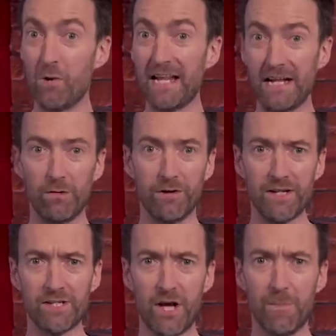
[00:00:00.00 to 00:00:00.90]
with
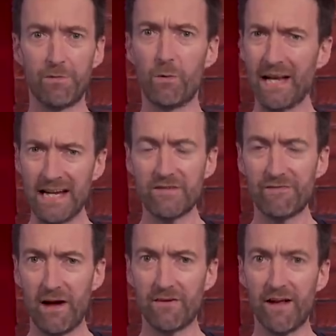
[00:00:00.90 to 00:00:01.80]
illness, but we later
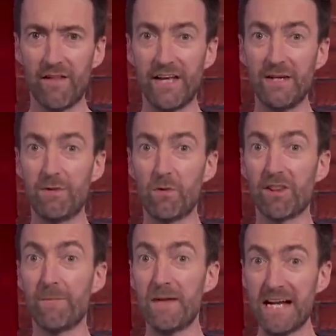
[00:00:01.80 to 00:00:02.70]
found out that he'd been one
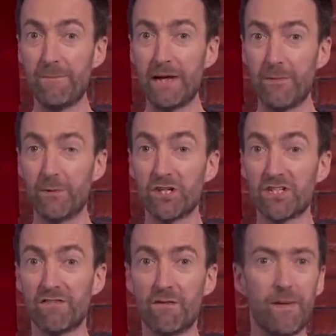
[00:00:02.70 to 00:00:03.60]
of the many people to
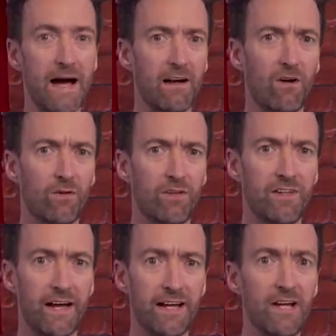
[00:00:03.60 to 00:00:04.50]
suffer bad luck on the
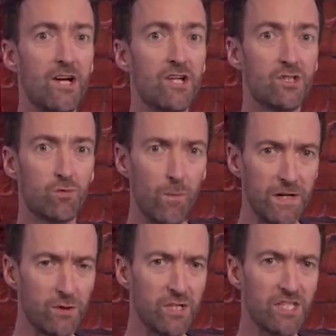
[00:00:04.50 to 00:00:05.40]
day,
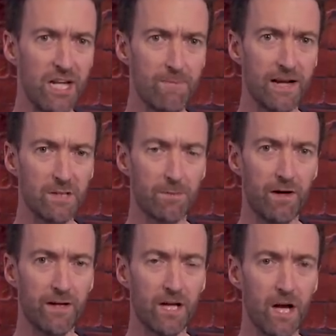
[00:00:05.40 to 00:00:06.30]
swapping to a teammate's
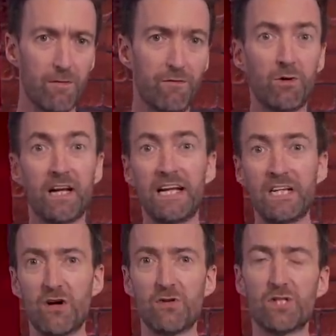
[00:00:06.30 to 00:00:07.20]
bike before getting
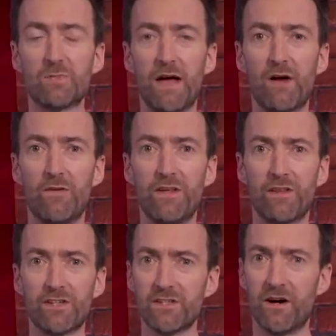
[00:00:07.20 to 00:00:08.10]
his own spare on the
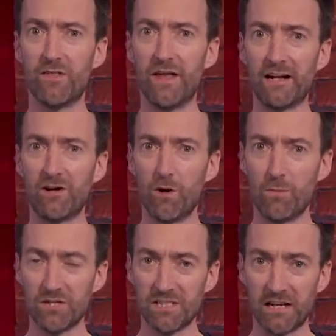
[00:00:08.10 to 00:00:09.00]
other side of that
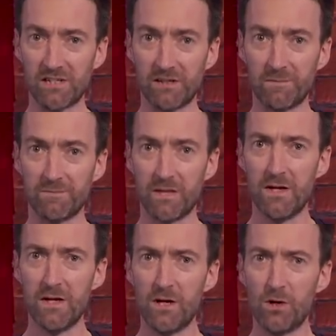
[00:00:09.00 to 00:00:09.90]
cobbled sector.
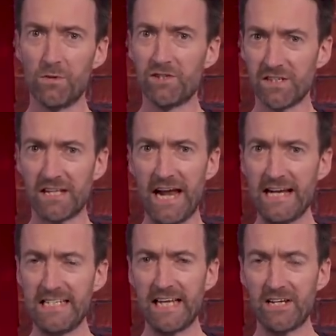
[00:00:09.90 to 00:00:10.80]
With just under
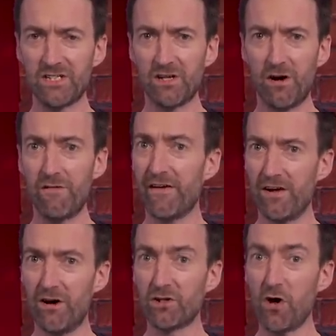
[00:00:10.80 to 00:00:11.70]
80k's to go, Van
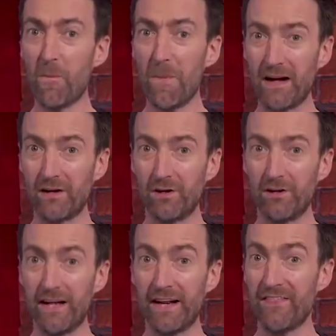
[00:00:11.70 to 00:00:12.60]
Aert got back
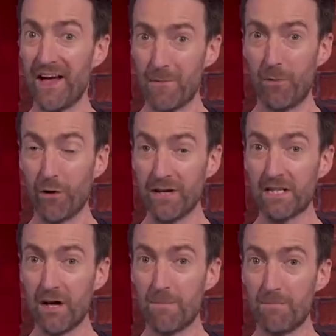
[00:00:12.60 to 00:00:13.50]
on, and at that
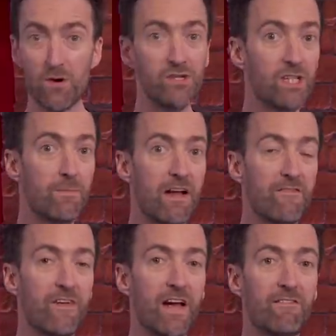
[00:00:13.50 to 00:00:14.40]
point, most of the
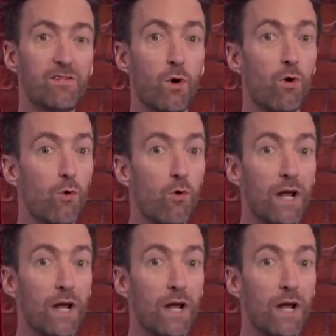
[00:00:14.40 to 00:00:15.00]
main favourites were all